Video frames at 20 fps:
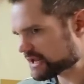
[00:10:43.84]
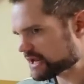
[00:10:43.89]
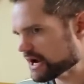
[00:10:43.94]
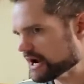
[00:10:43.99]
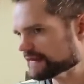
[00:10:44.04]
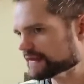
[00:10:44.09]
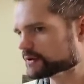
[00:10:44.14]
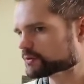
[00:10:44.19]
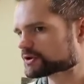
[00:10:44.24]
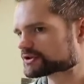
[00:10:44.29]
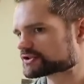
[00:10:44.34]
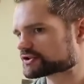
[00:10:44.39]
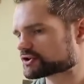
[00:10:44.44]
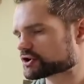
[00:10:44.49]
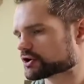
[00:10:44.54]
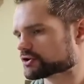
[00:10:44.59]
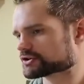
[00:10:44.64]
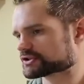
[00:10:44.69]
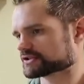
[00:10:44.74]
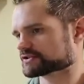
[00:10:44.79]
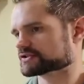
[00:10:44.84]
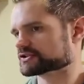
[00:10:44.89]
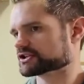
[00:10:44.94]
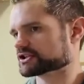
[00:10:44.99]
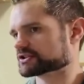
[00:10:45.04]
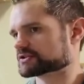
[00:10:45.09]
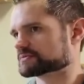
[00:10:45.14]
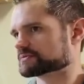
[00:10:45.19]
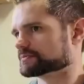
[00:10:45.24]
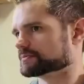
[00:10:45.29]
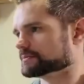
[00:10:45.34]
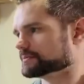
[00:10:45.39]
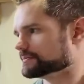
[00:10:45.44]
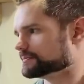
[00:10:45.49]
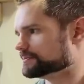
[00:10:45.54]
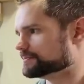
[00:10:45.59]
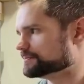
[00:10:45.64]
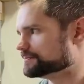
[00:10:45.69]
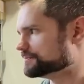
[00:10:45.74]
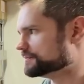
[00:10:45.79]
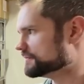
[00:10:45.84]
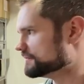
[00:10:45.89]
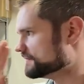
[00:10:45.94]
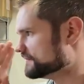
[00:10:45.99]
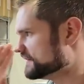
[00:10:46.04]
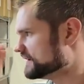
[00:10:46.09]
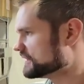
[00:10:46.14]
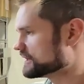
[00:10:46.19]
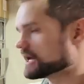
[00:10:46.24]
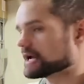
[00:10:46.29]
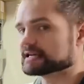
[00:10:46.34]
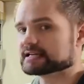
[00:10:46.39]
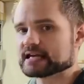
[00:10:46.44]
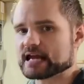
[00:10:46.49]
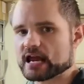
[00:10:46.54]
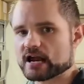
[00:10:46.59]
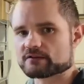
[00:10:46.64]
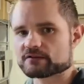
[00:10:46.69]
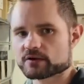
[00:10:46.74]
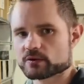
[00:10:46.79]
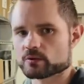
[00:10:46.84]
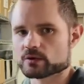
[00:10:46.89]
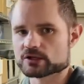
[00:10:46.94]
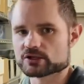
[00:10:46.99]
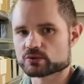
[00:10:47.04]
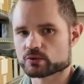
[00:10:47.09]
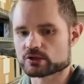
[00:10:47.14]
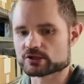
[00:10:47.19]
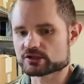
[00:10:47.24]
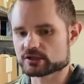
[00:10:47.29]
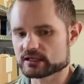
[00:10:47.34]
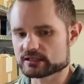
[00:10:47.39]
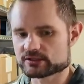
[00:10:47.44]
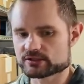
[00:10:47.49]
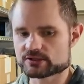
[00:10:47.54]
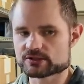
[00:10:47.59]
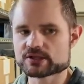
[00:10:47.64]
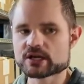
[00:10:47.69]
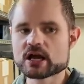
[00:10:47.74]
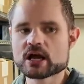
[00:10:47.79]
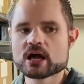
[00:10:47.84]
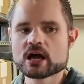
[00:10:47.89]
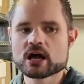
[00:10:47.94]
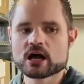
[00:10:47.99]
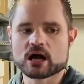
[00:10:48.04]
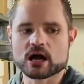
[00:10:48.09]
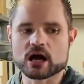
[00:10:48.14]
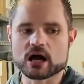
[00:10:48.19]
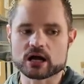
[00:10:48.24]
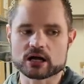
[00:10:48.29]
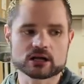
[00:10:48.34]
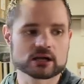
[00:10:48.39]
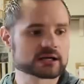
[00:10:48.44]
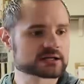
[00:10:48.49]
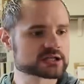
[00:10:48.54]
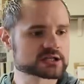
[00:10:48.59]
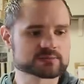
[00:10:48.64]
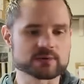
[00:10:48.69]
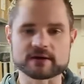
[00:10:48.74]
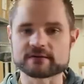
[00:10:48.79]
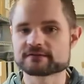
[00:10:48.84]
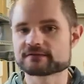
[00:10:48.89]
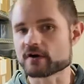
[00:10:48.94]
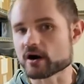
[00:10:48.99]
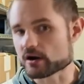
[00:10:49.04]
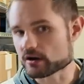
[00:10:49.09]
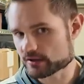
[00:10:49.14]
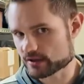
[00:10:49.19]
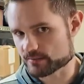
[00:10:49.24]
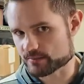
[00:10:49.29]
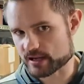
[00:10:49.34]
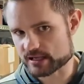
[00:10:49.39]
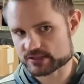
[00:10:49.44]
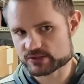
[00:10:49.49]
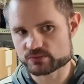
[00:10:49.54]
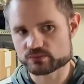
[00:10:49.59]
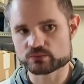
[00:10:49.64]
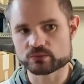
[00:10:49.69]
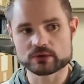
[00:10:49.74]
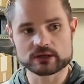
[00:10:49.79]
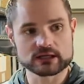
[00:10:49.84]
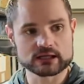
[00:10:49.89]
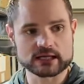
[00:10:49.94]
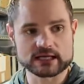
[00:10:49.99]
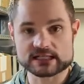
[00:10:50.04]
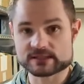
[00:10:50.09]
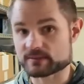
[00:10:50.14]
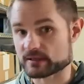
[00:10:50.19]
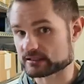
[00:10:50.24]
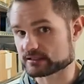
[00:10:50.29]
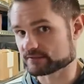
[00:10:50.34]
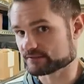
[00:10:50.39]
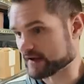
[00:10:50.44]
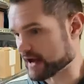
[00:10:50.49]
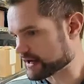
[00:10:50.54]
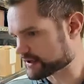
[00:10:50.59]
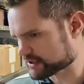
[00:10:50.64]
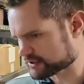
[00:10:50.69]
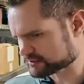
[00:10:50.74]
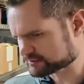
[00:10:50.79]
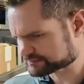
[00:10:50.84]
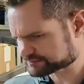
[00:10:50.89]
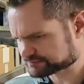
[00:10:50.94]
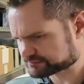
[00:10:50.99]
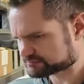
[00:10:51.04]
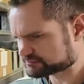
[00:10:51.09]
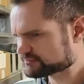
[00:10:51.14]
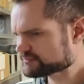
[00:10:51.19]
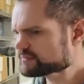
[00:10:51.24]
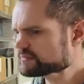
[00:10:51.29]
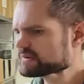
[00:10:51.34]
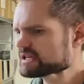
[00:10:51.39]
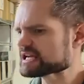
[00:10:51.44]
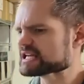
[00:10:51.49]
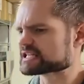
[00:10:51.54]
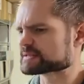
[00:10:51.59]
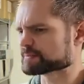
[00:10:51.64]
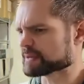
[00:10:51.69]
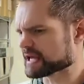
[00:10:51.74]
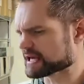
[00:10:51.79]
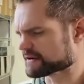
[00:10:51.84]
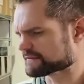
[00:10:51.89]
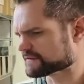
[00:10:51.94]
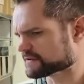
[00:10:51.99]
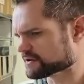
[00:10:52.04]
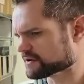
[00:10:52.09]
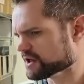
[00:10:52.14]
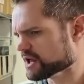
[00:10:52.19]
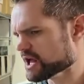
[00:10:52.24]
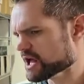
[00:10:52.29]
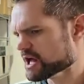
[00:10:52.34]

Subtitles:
I think Wizards of the Coast has just V-lined everyone towards collectors. Collectors by far the best expected value. It's pitiful.